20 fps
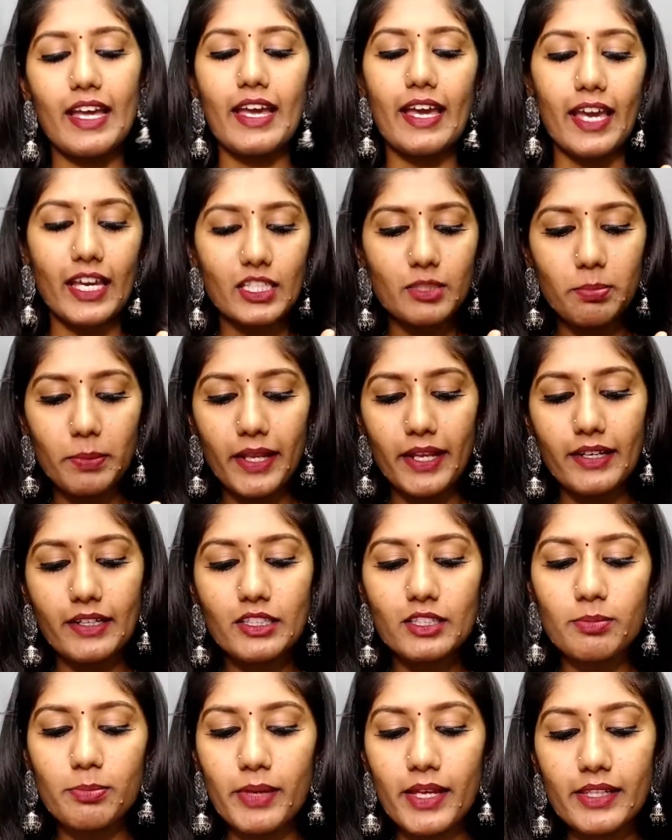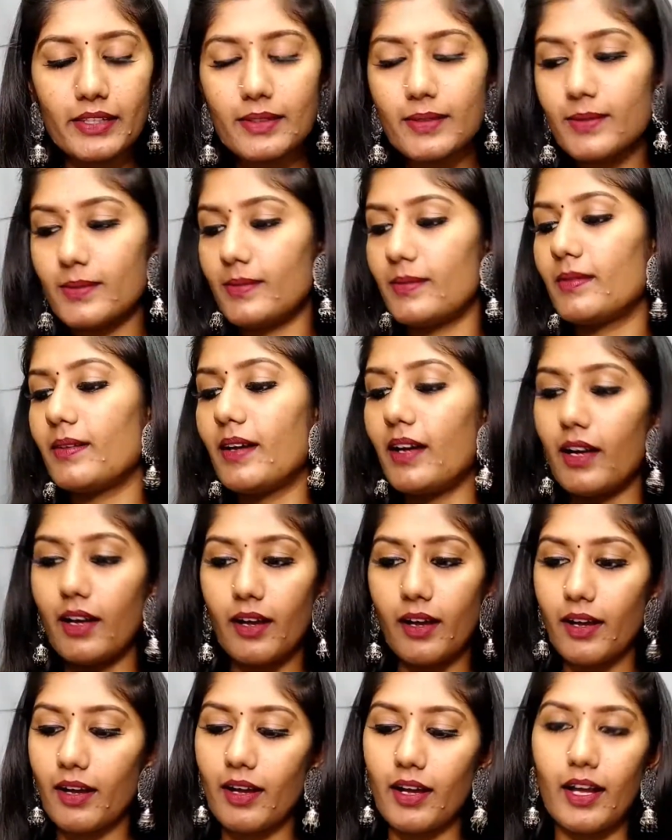Explaining smells,
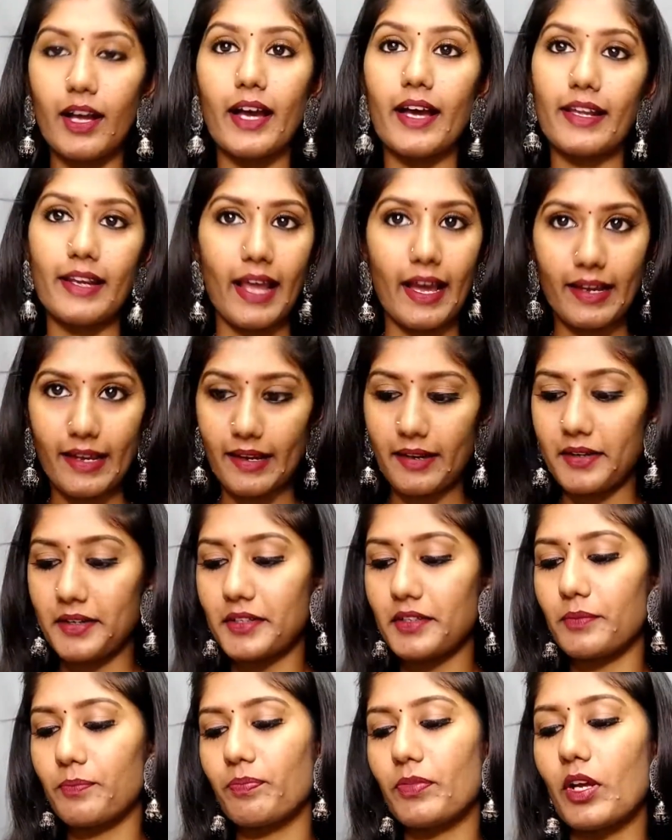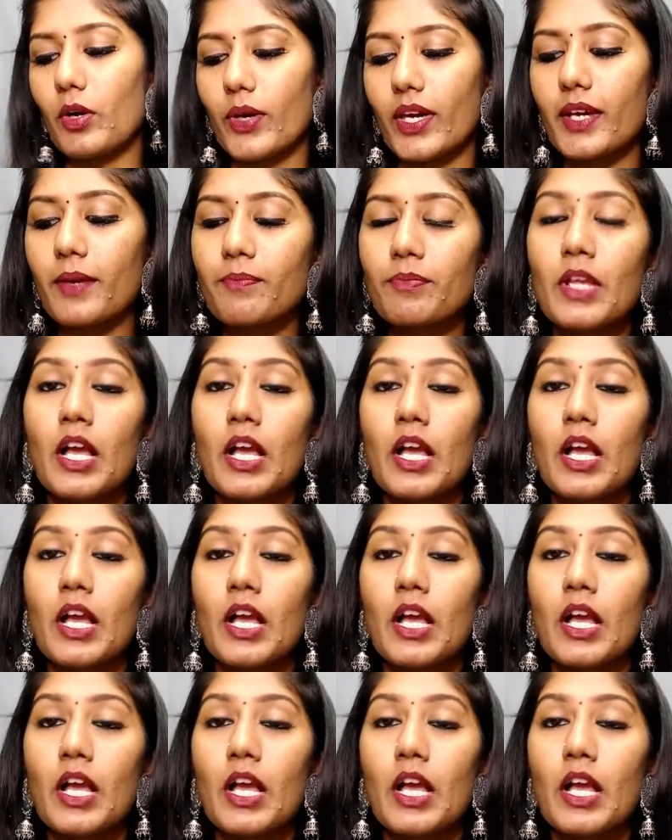I lack at it. Okay.